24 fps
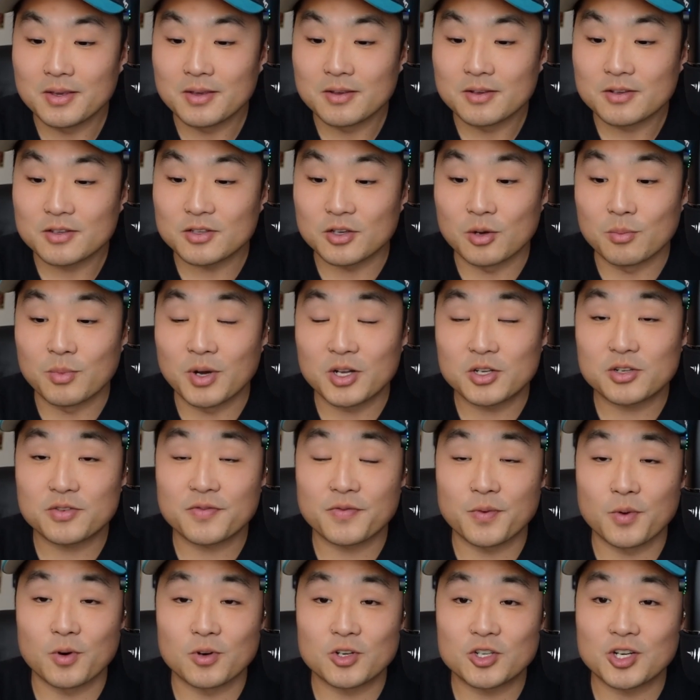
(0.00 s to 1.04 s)
So much
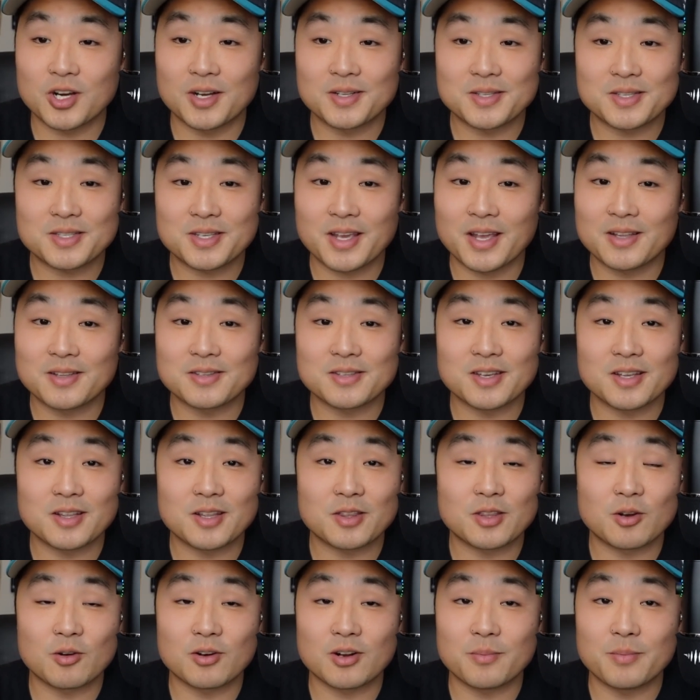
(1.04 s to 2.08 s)
for John Stanton saying
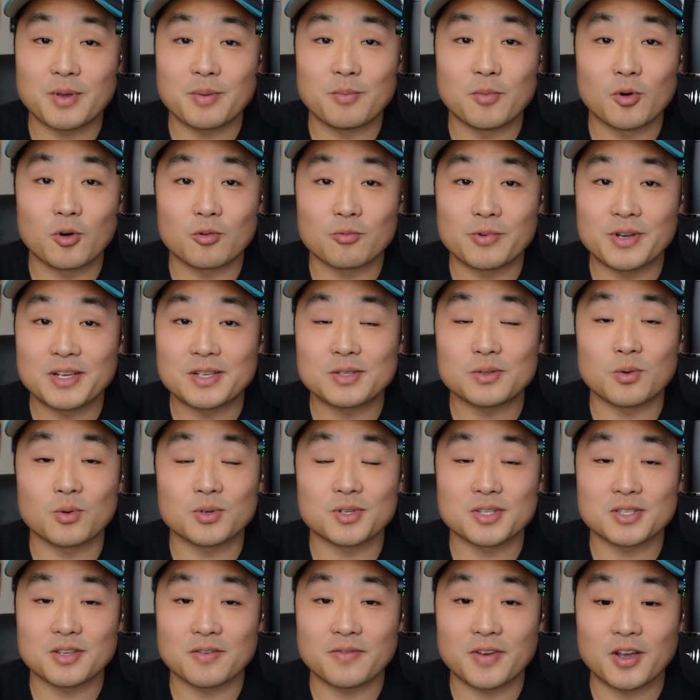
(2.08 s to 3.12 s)
that there are going to be more
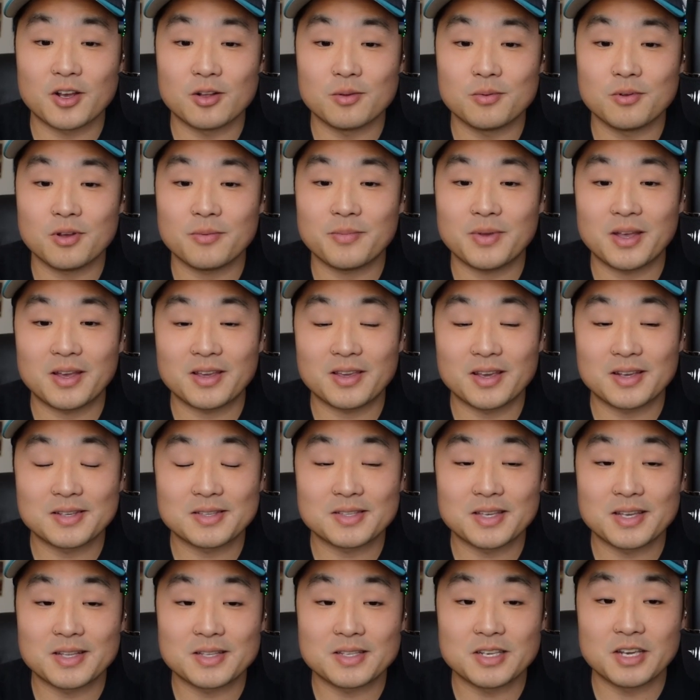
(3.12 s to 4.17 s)
resources available. I mean, I
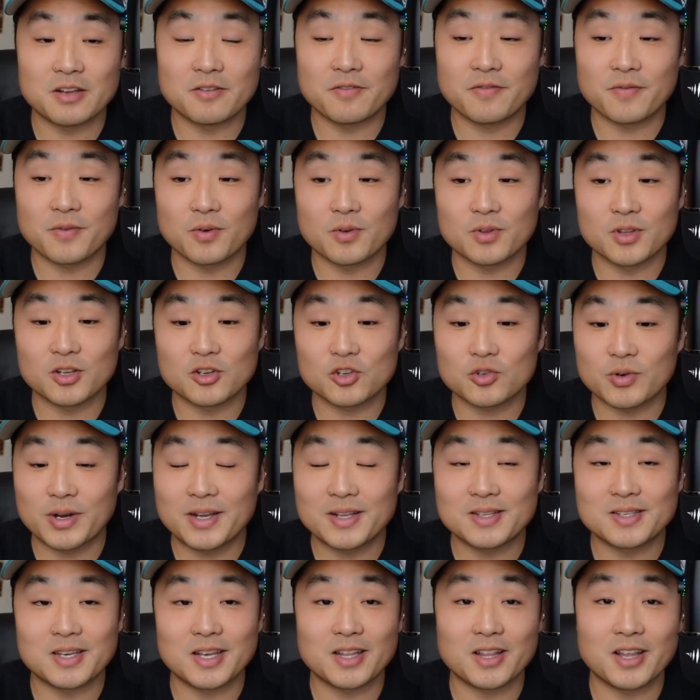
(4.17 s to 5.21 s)
guess they did for the
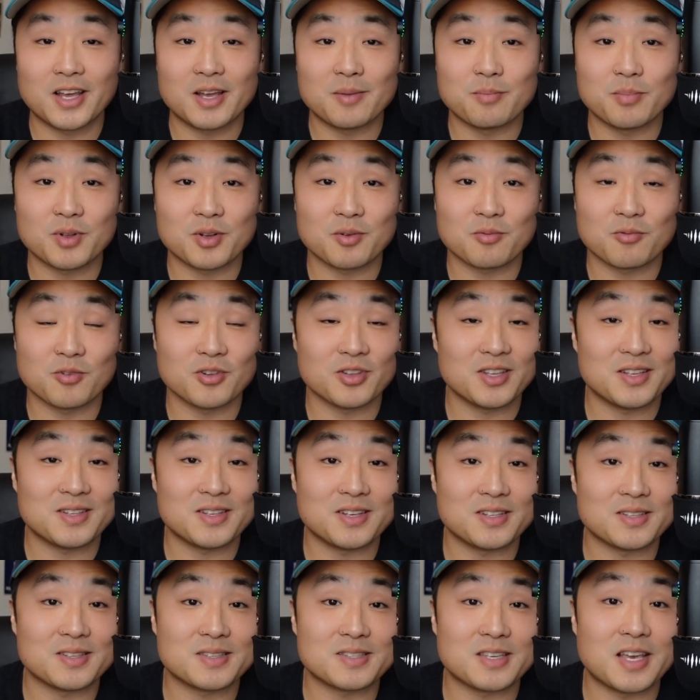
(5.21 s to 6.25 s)
trade deadline, but it really
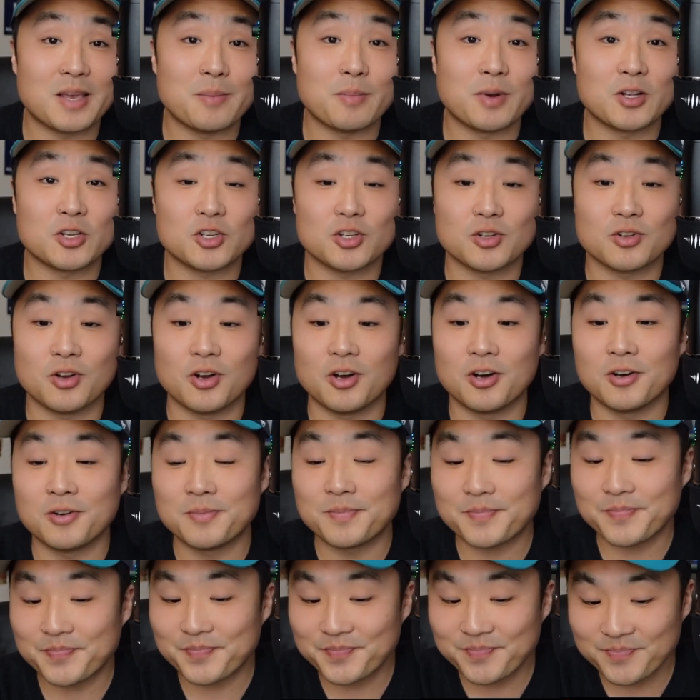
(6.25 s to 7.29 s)
didn't say much at
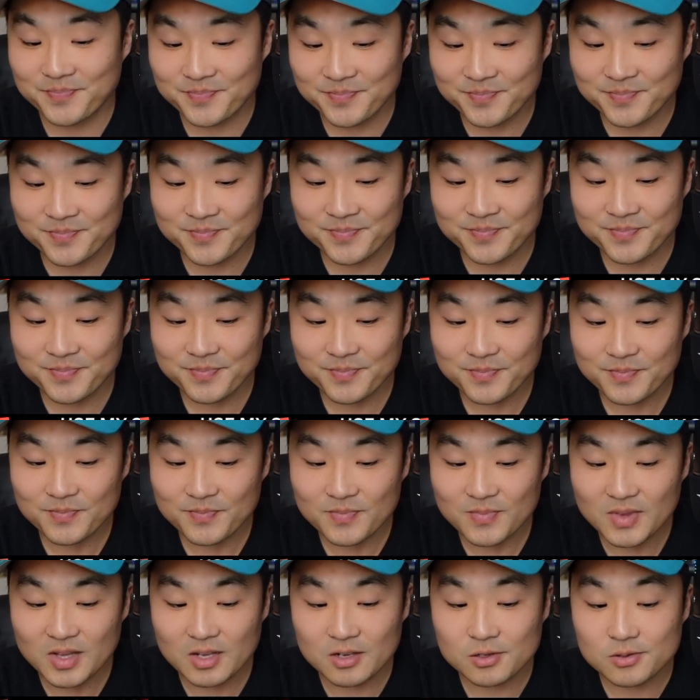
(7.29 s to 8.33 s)
all.
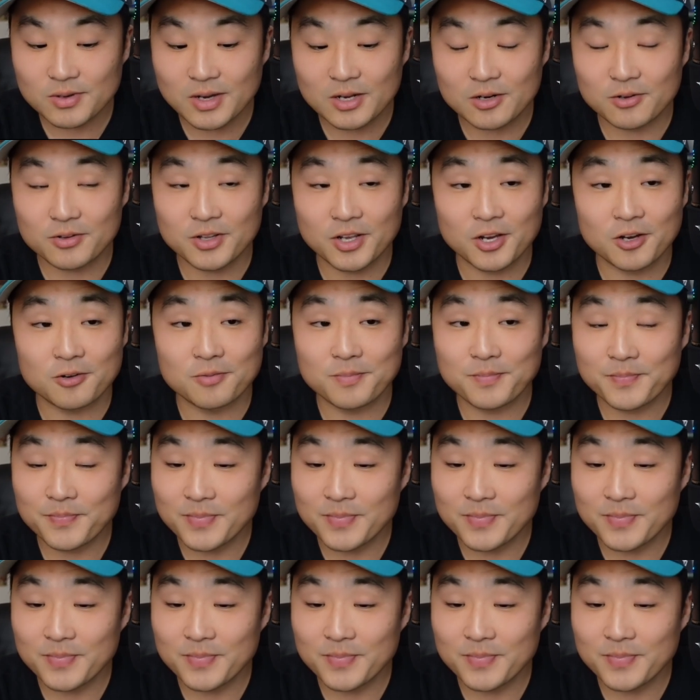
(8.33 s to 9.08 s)
So I don't know.